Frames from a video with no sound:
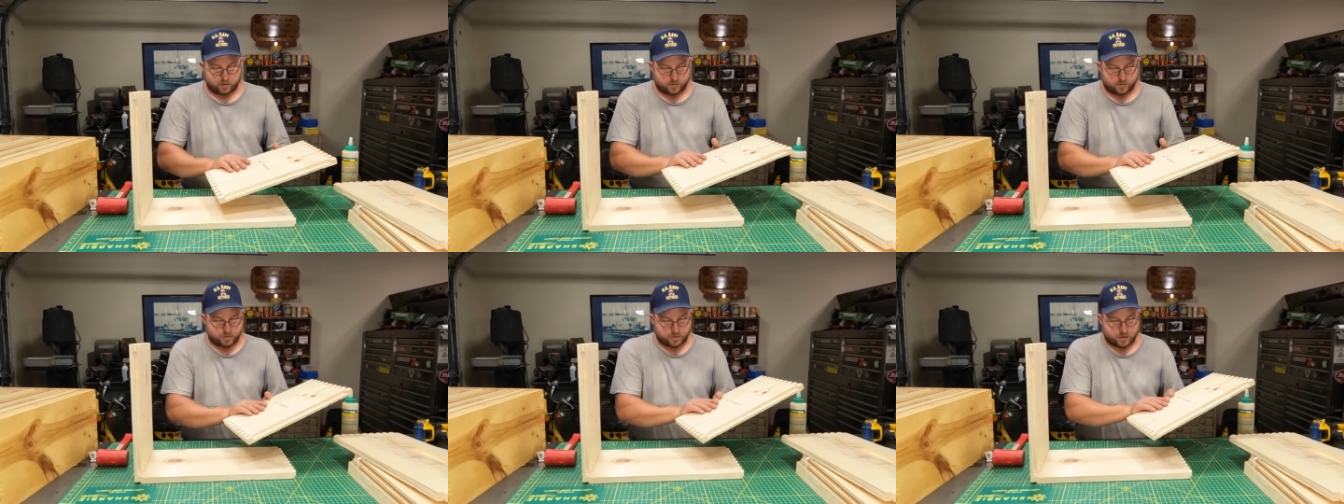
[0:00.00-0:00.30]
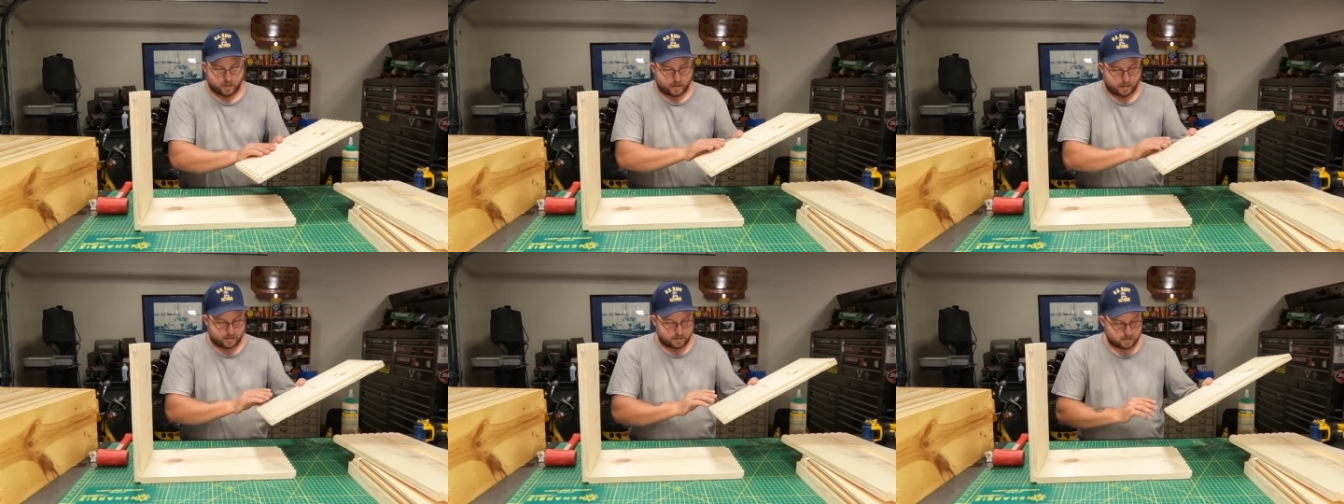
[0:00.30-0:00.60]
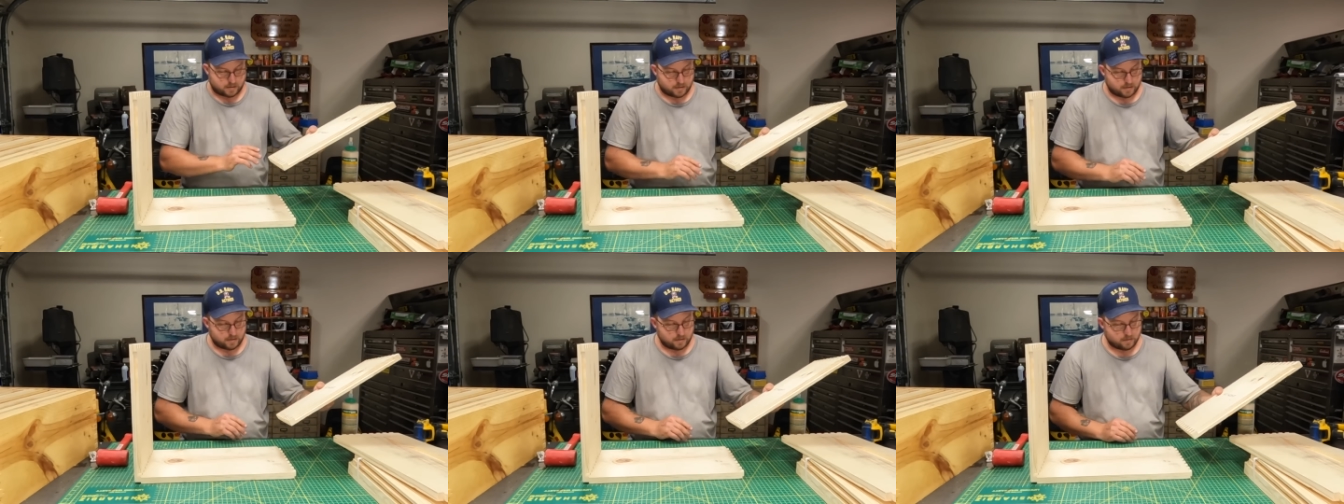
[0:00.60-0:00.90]
glue
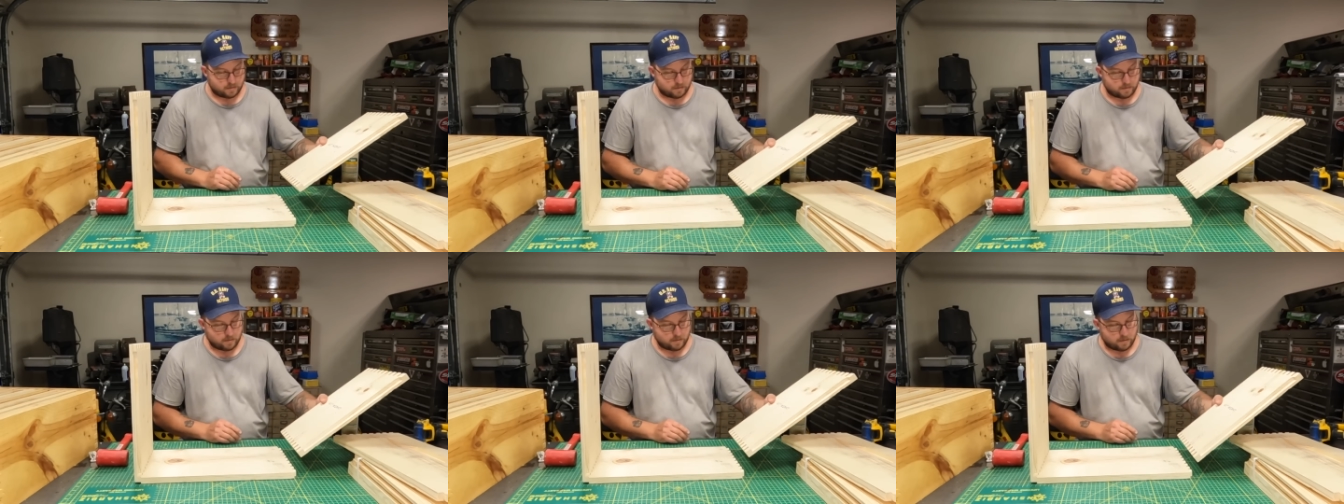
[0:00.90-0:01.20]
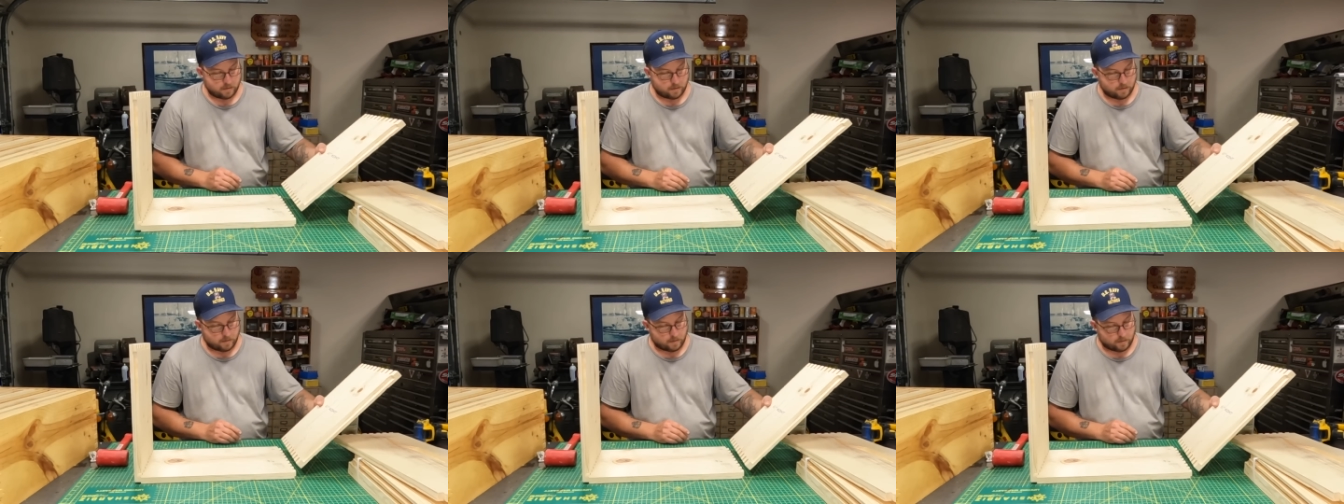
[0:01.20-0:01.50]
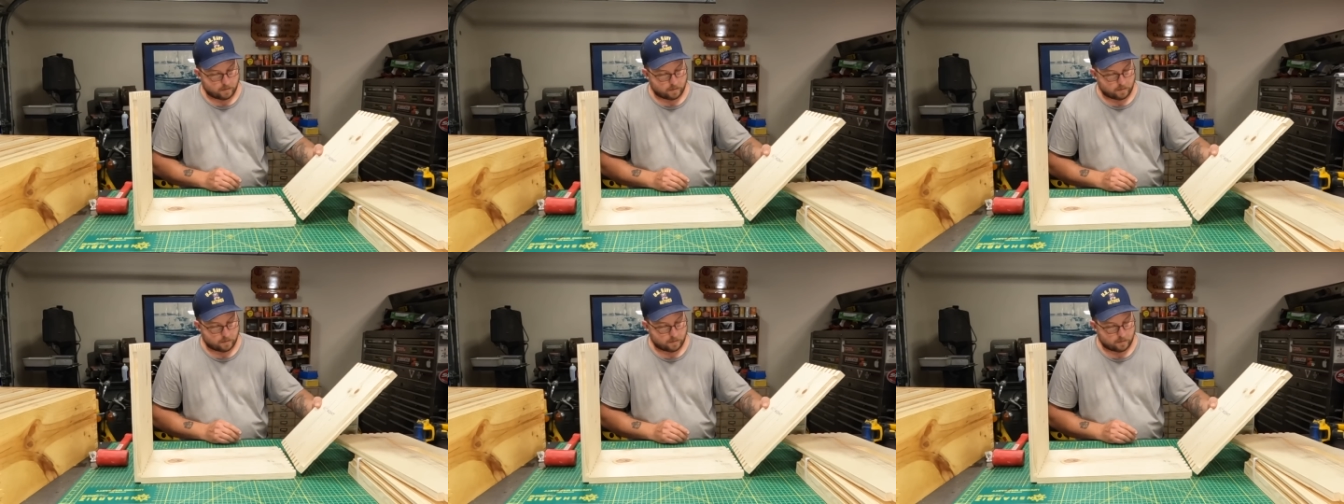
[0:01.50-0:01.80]
dries.
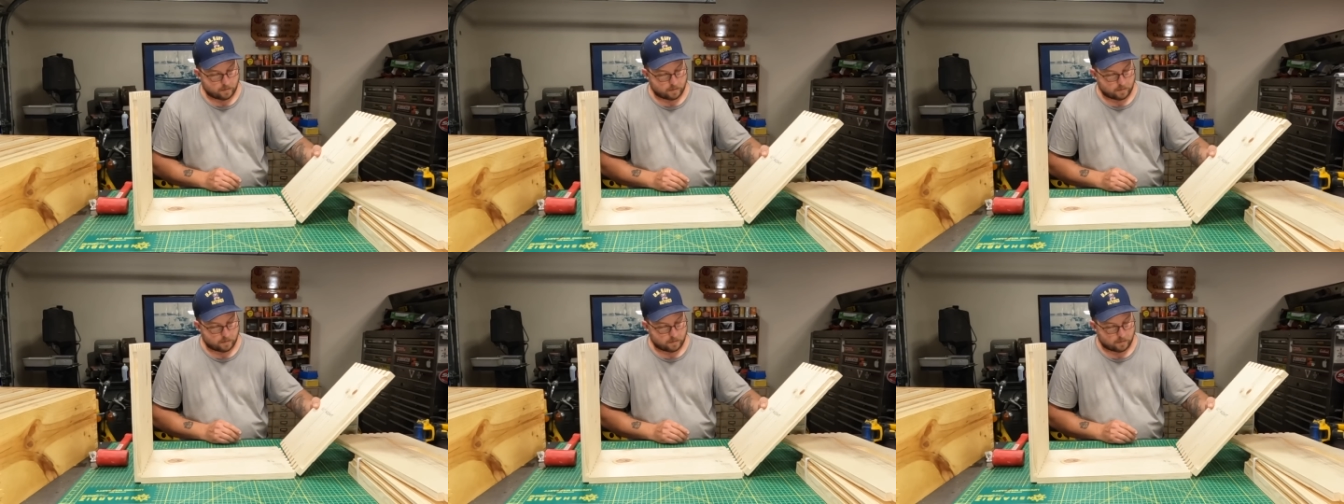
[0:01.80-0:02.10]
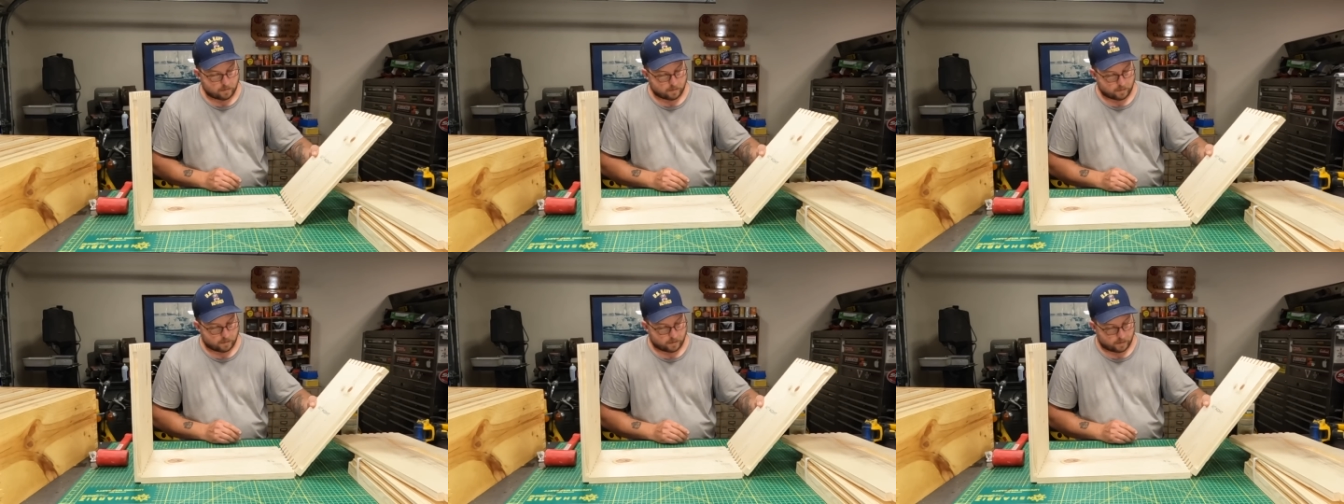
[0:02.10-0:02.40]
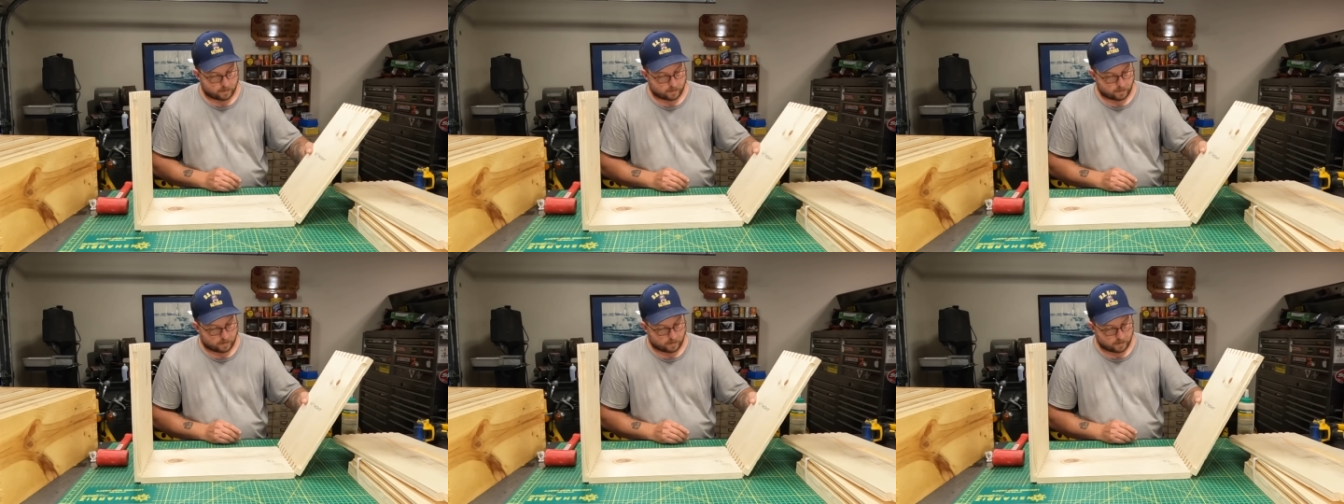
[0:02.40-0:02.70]
All
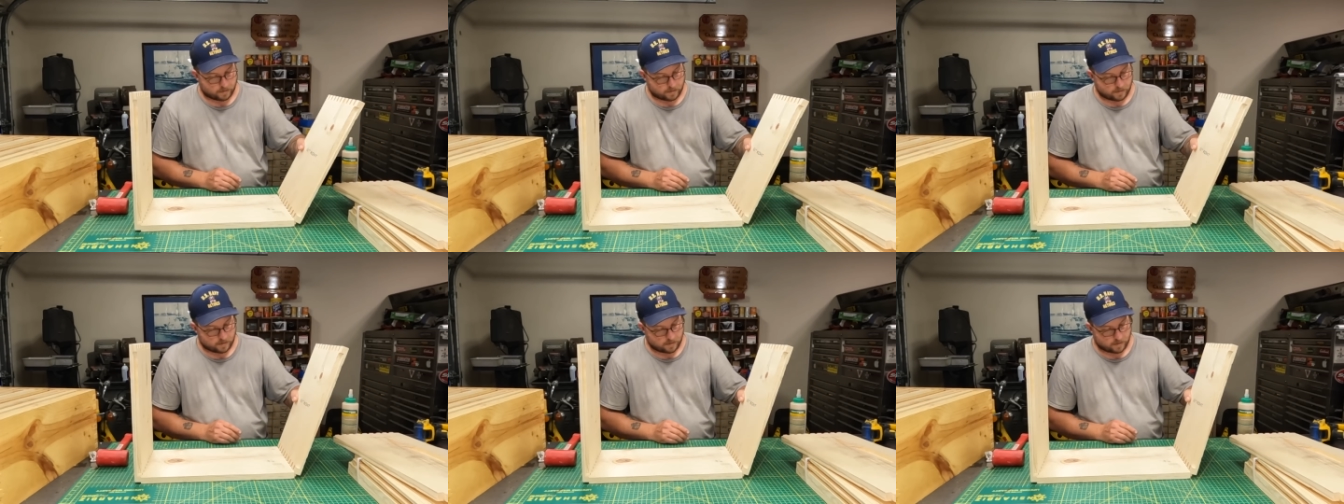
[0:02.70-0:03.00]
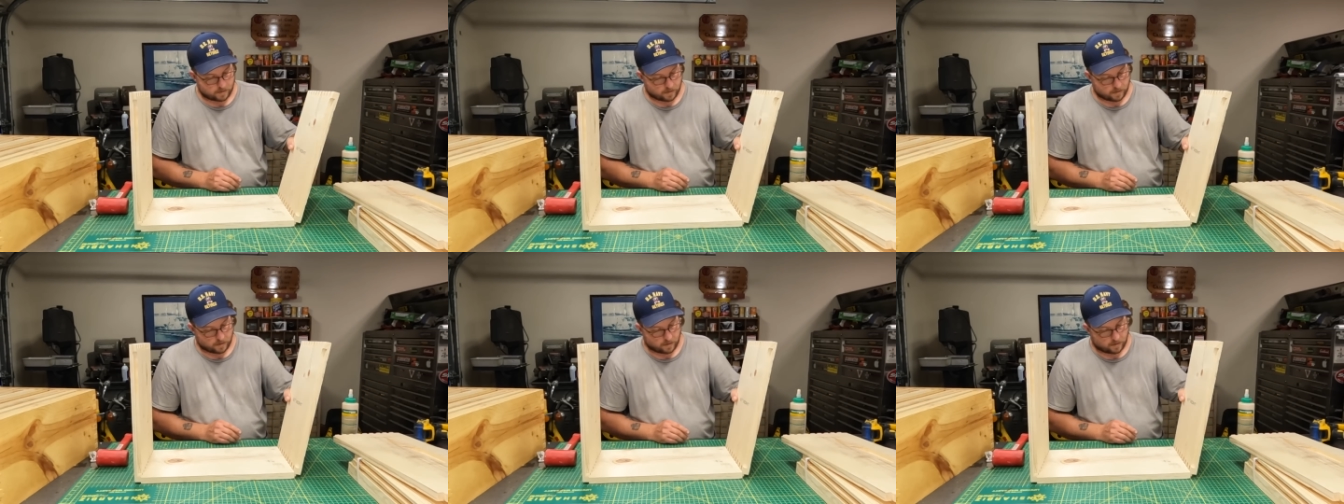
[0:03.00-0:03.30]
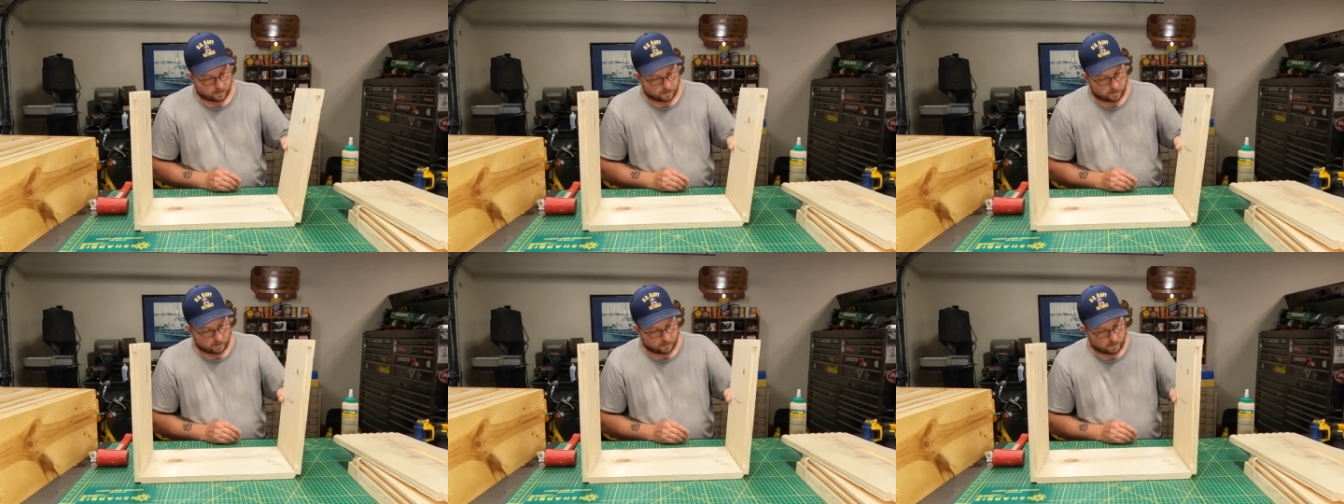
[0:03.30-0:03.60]
right, let's see.